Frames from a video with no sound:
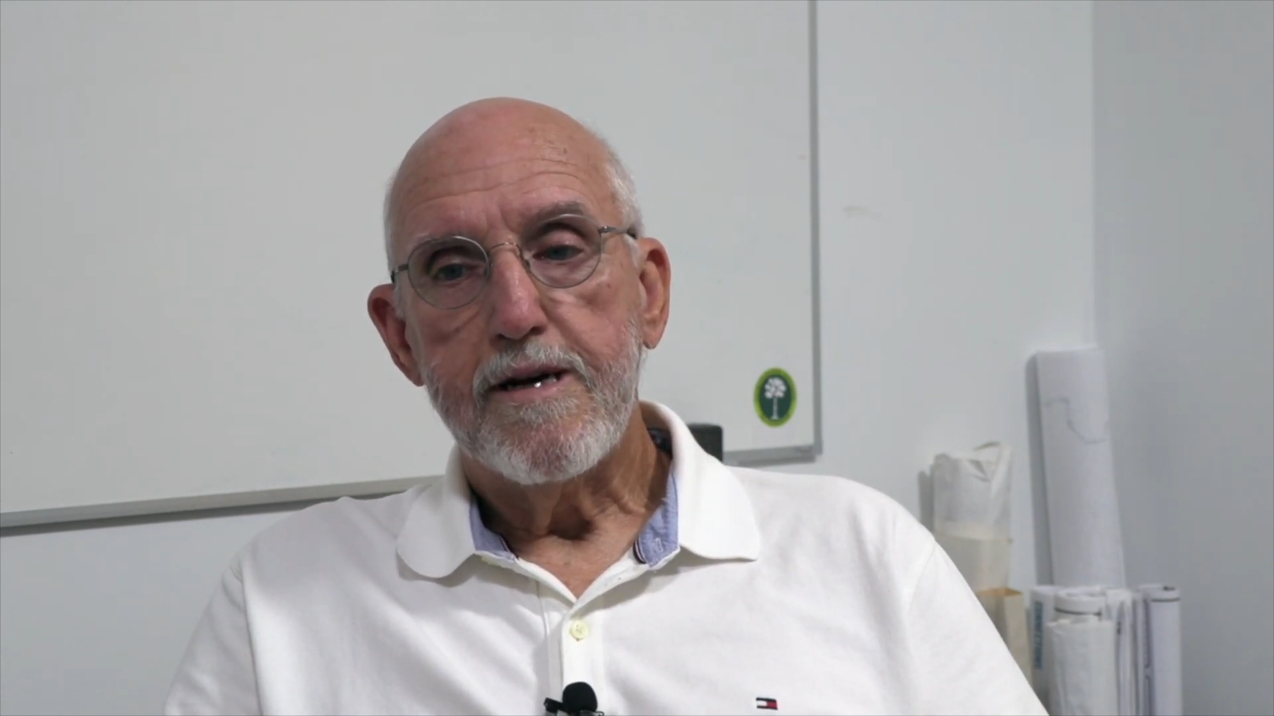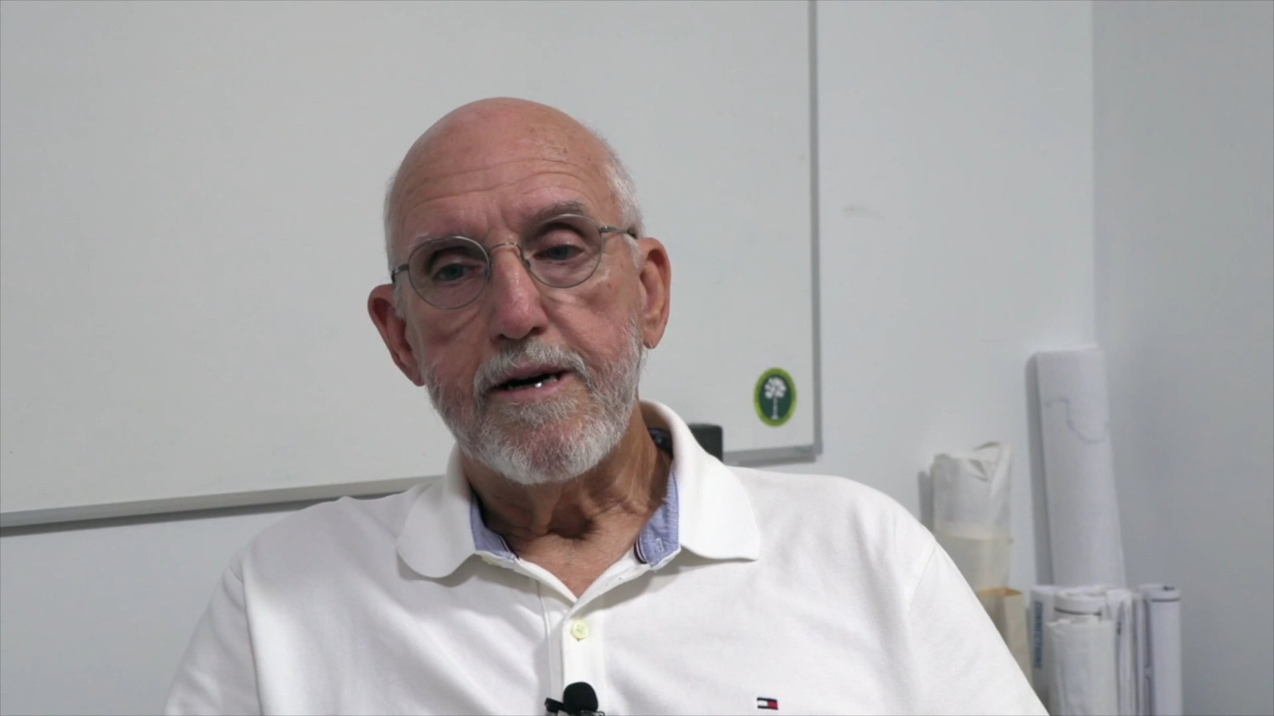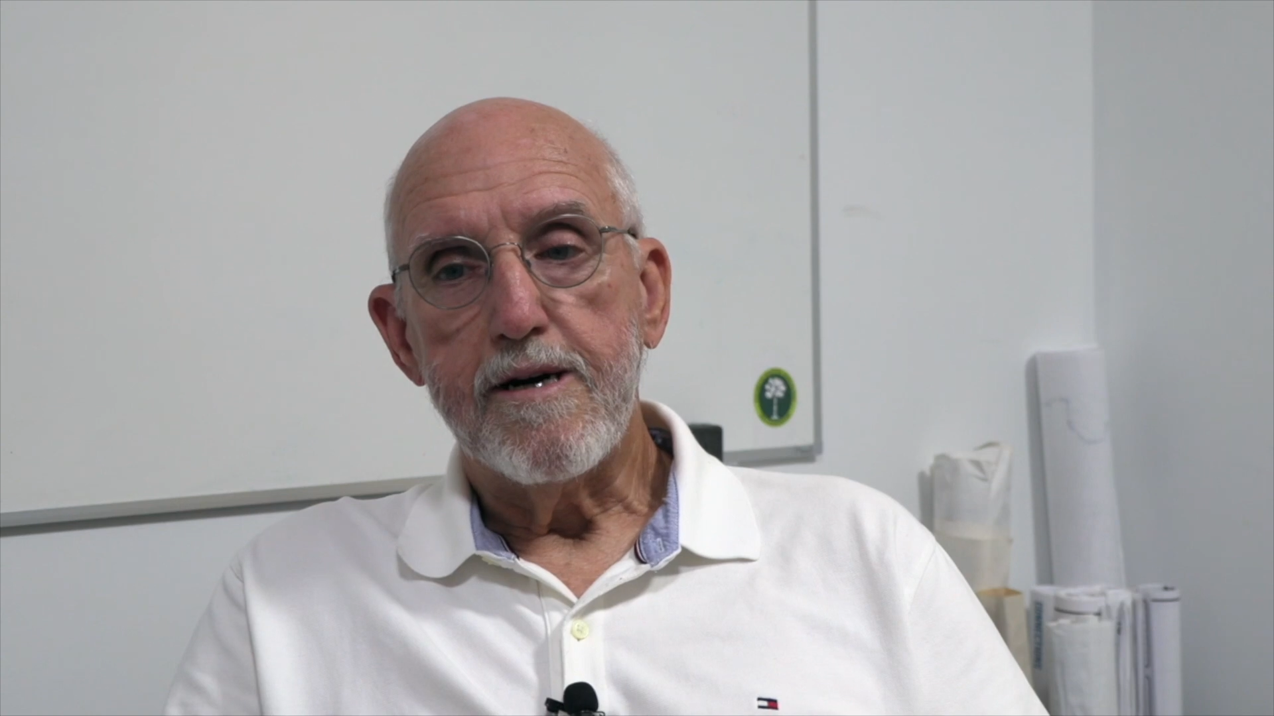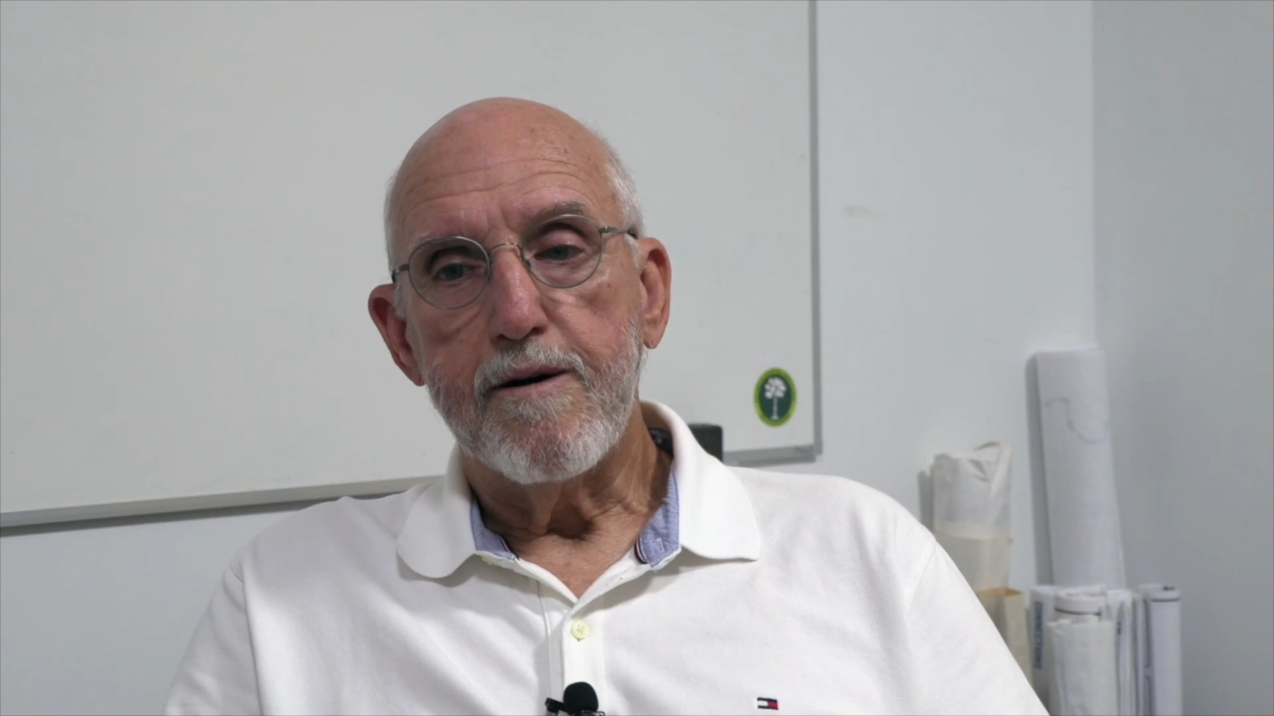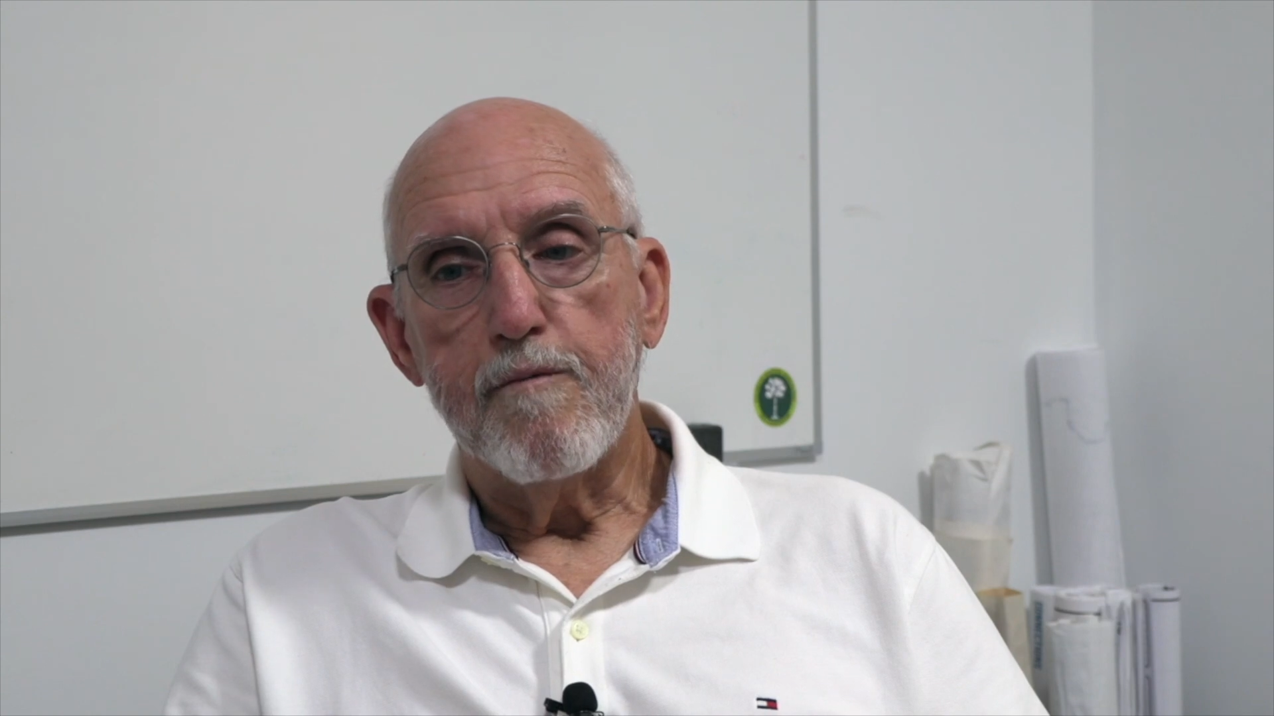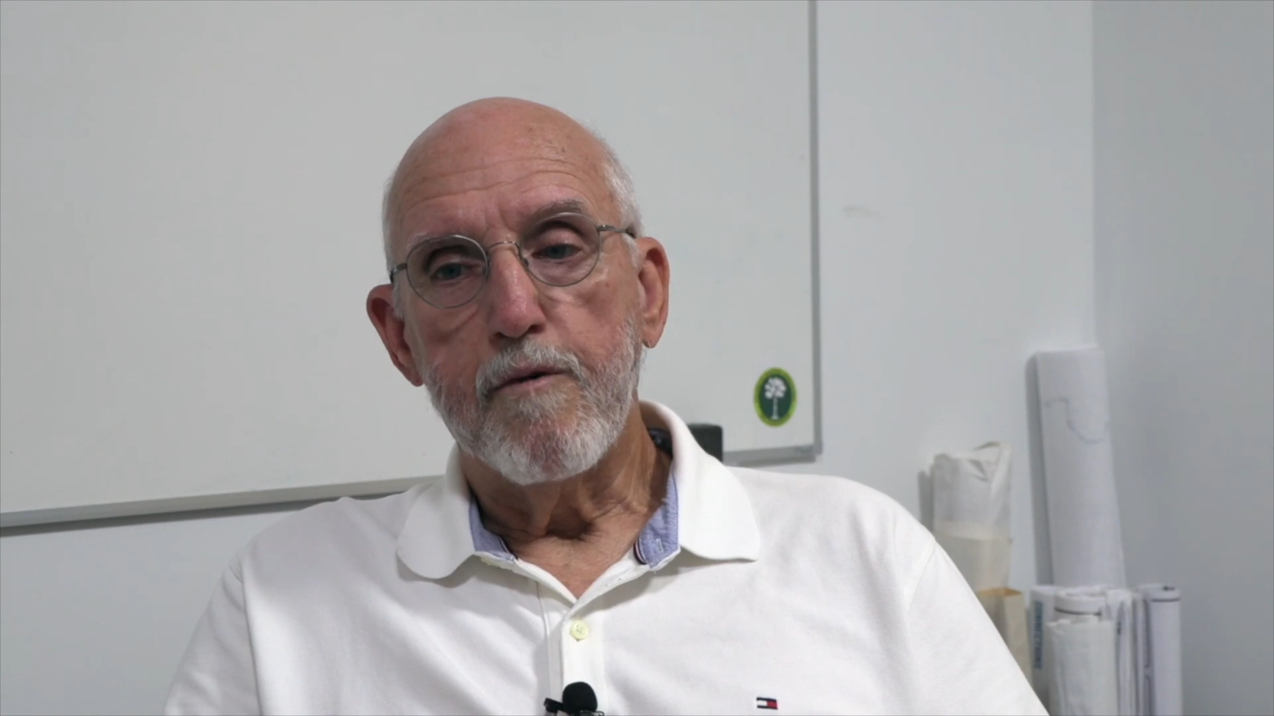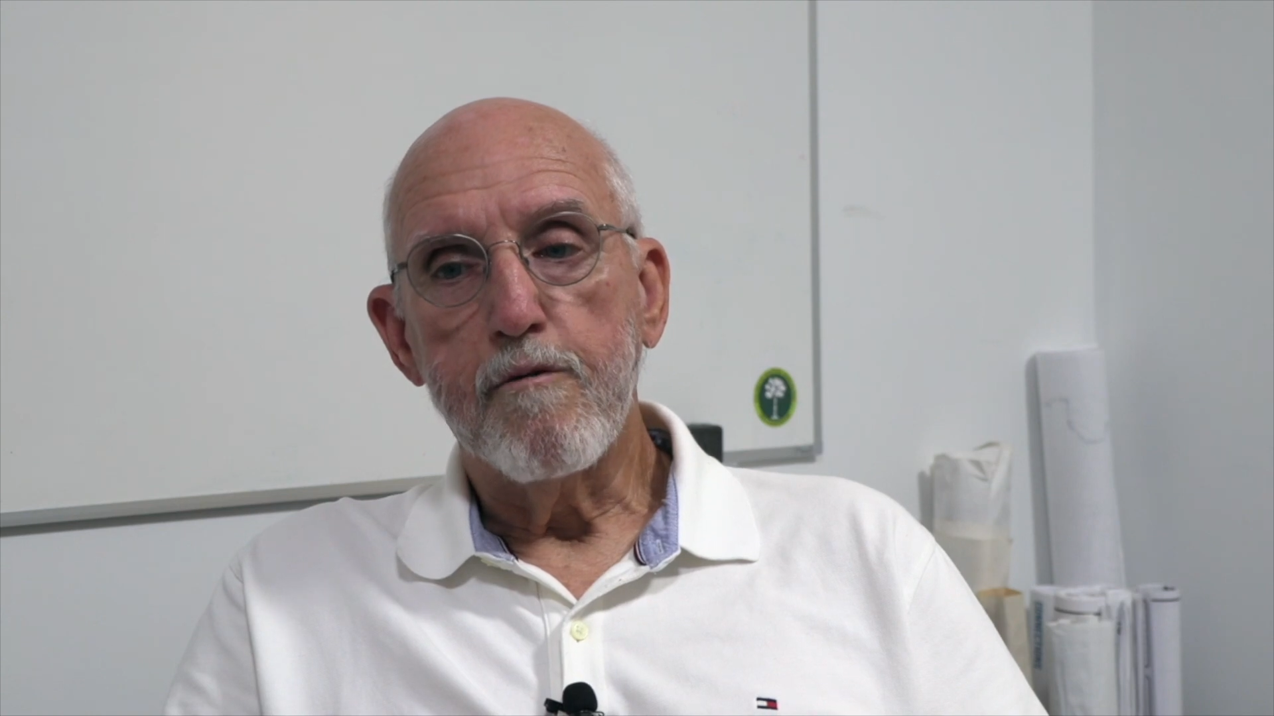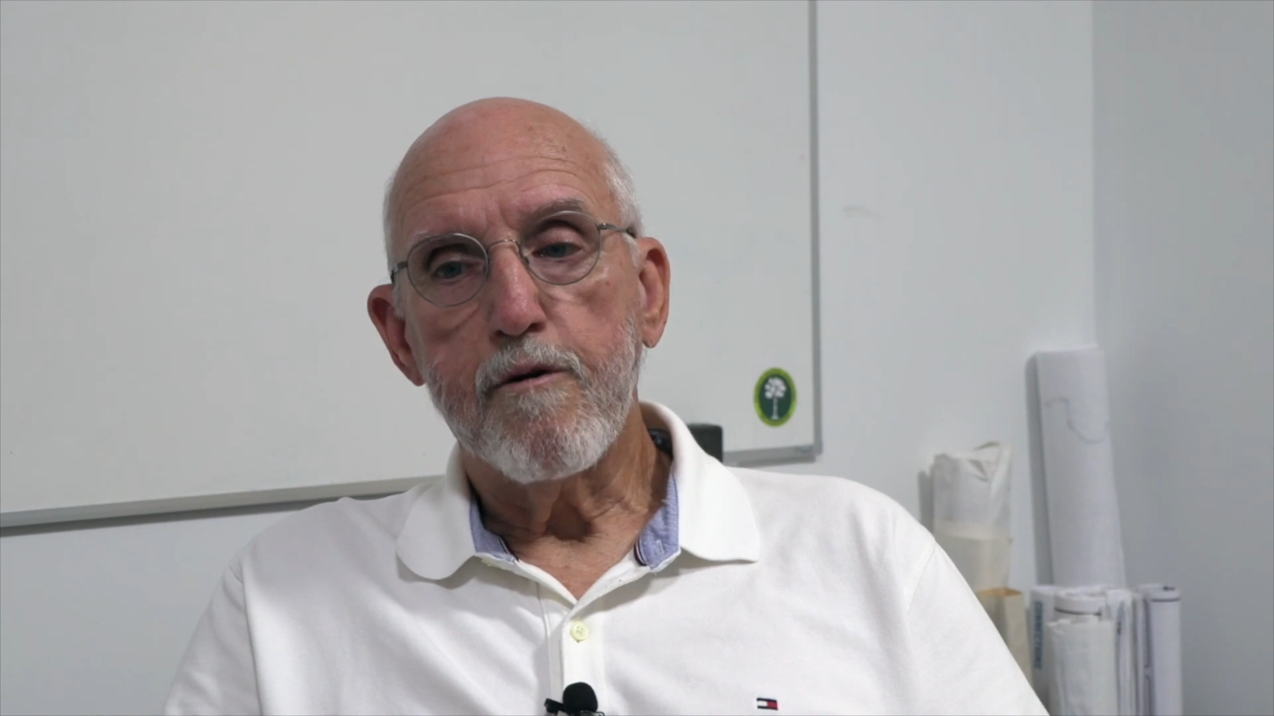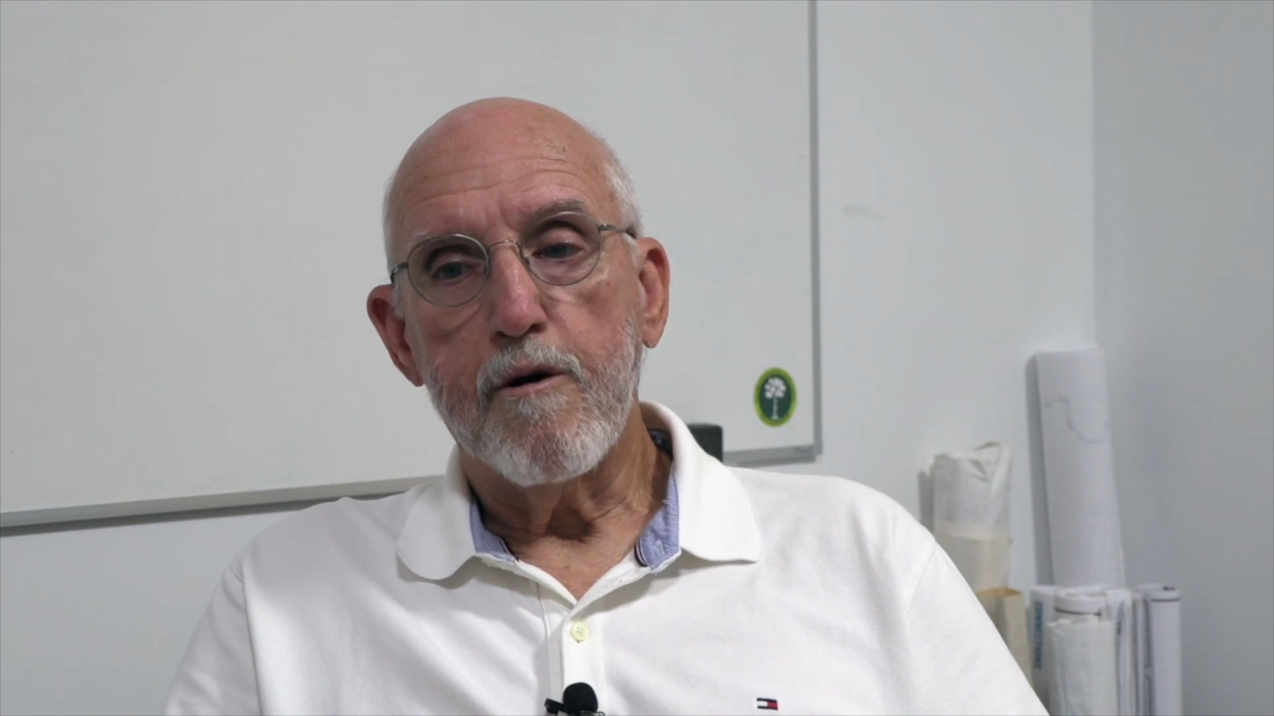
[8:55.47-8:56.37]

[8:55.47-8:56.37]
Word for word: uh, we were